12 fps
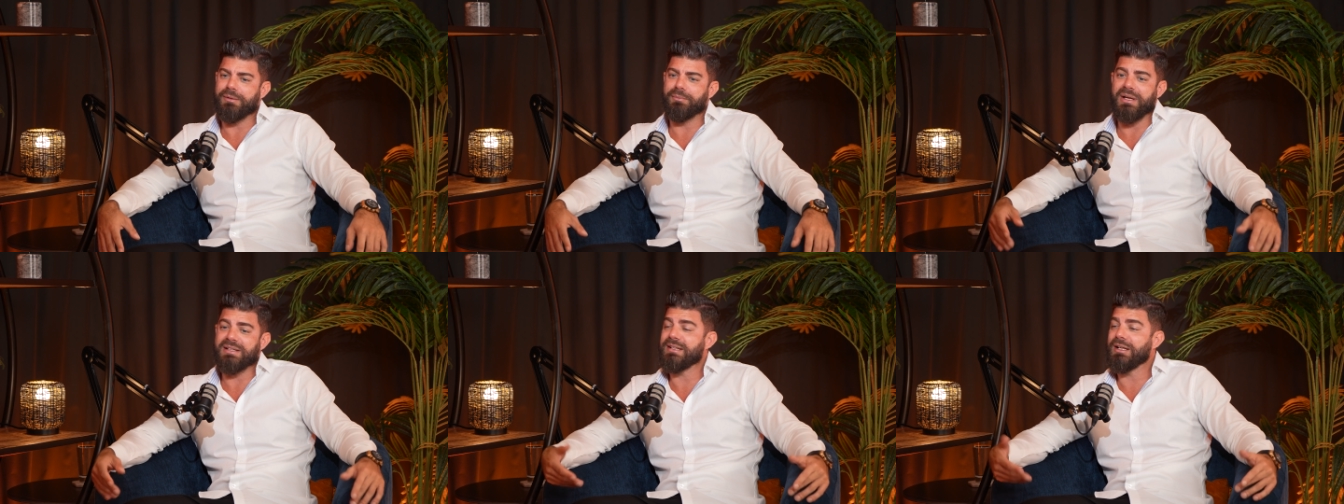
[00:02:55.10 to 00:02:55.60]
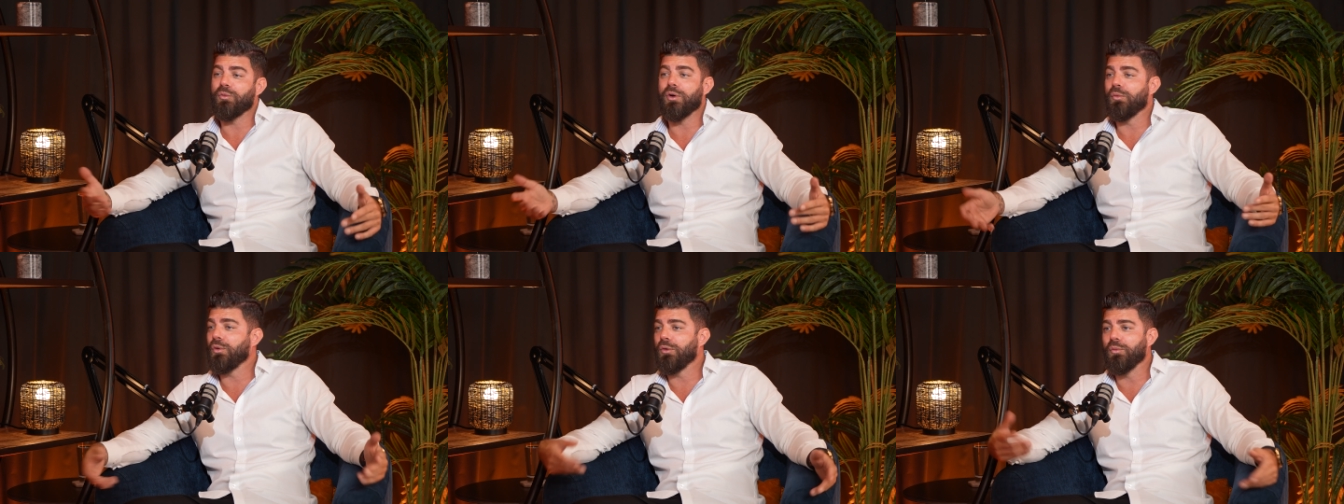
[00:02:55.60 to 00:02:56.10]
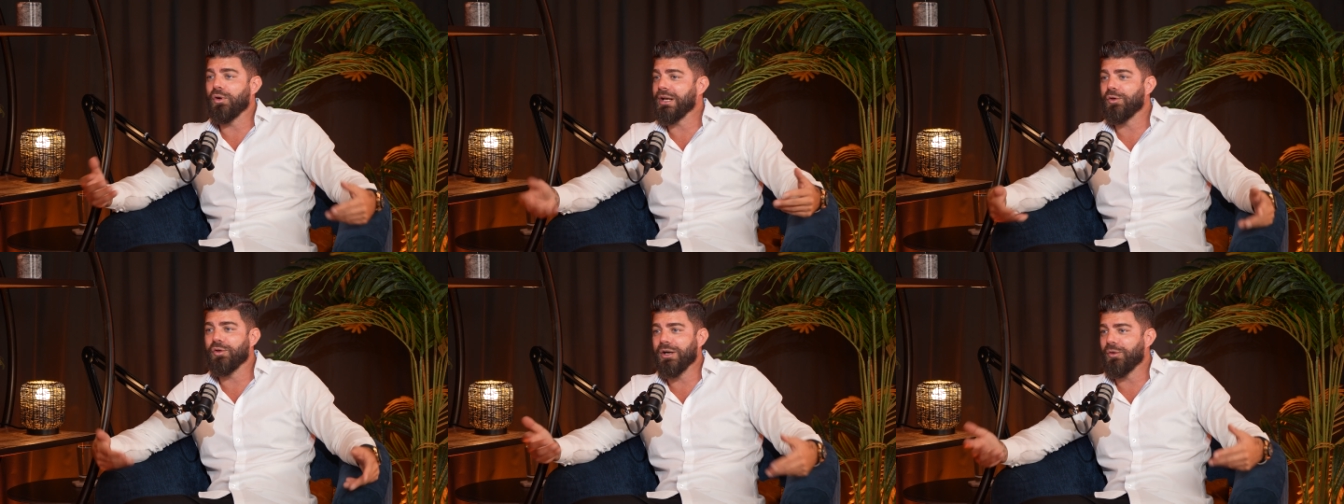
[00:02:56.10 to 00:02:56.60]
Basically what I
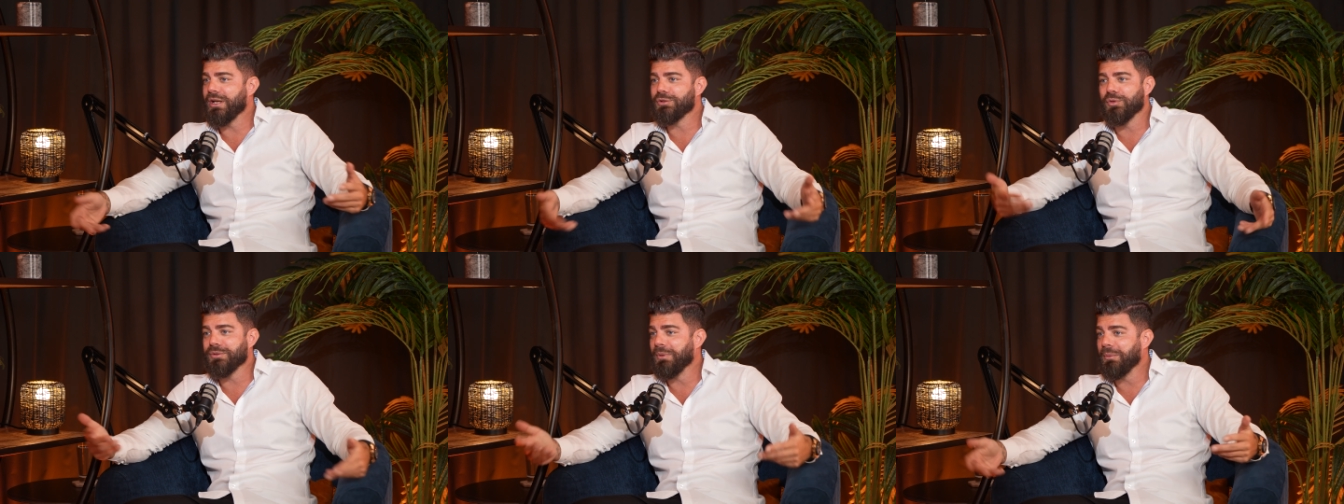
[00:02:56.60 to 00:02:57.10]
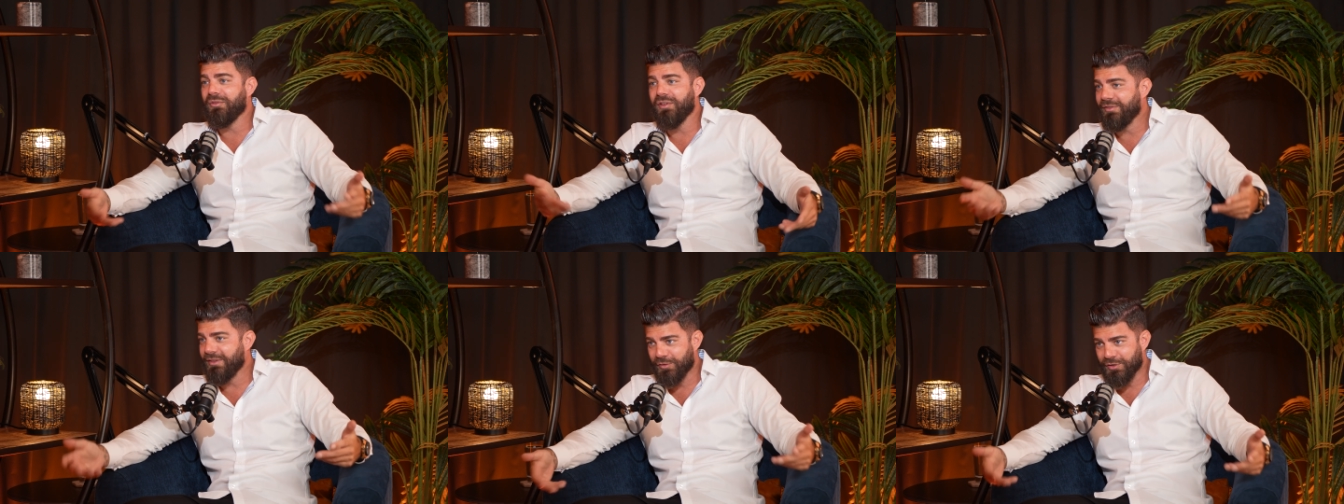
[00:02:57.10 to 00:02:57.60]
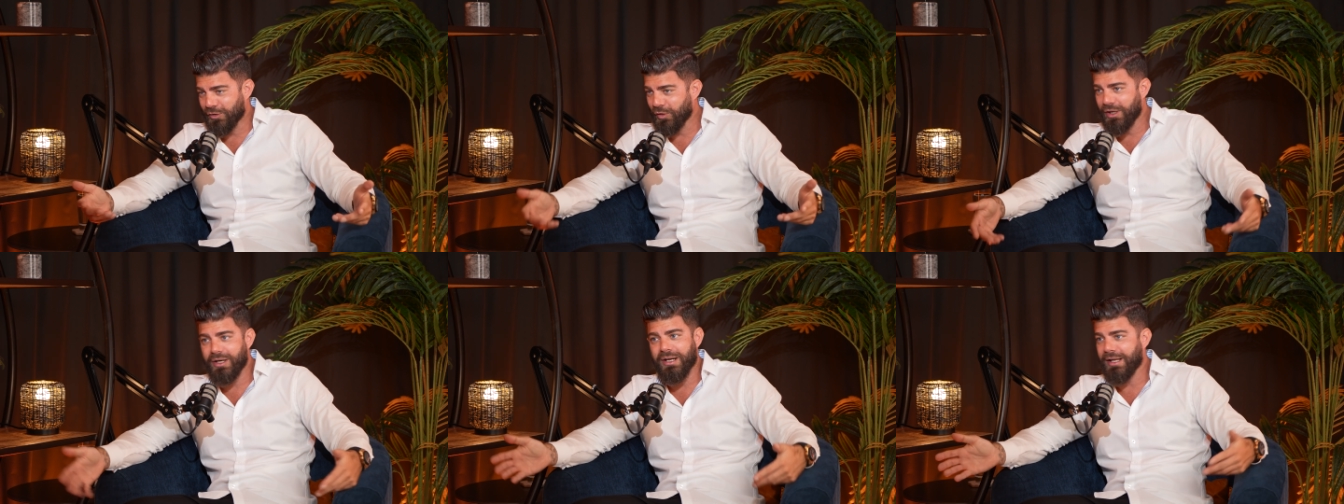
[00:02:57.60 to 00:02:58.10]
could arrange was maybe
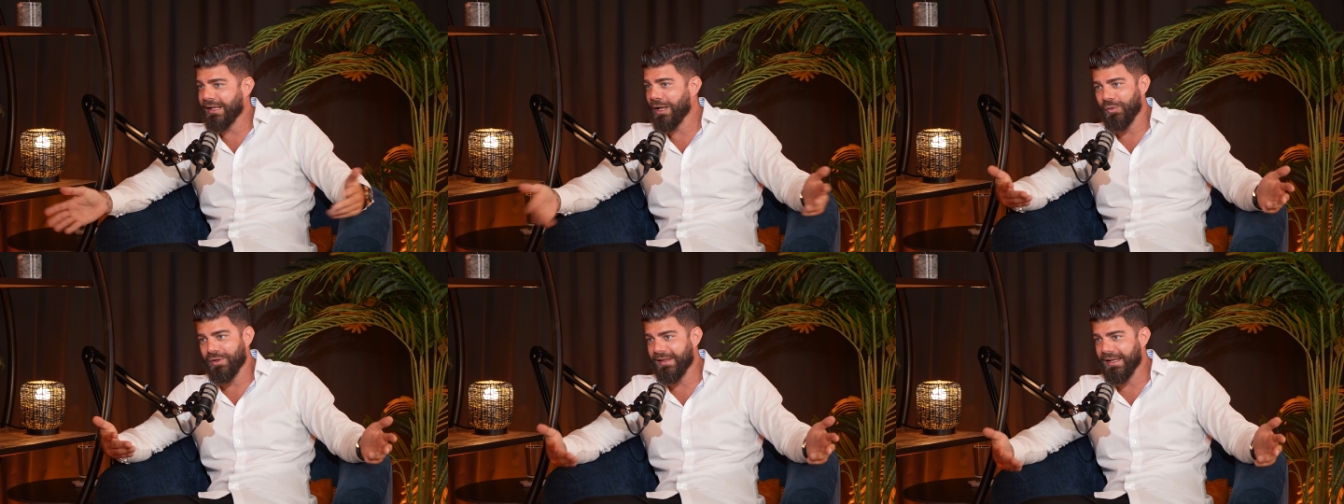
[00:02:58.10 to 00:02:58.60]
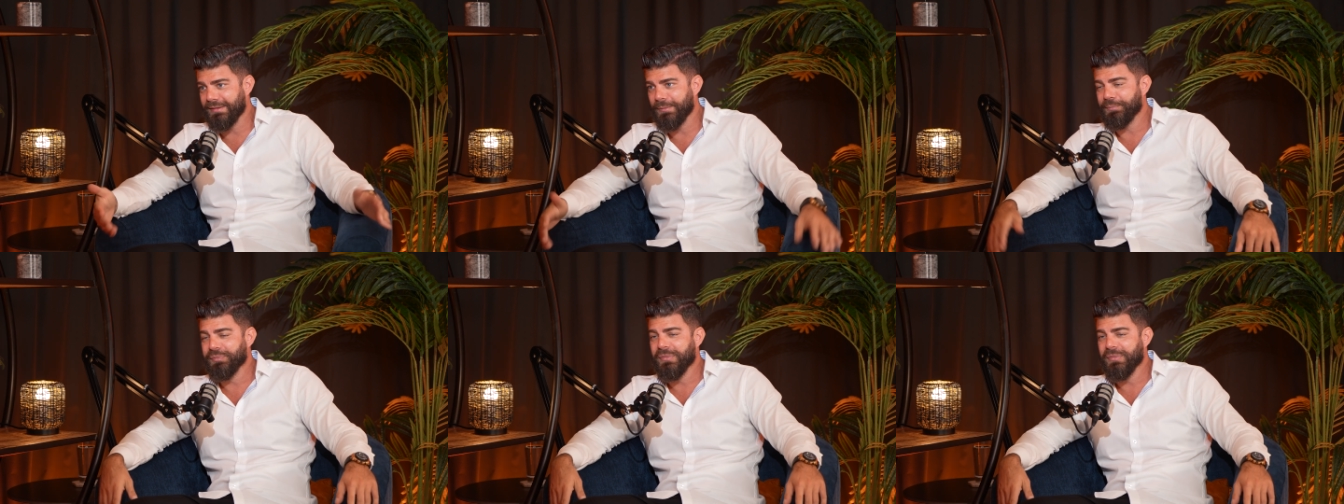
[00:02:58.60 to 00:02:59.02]
$5,000 and I came with that.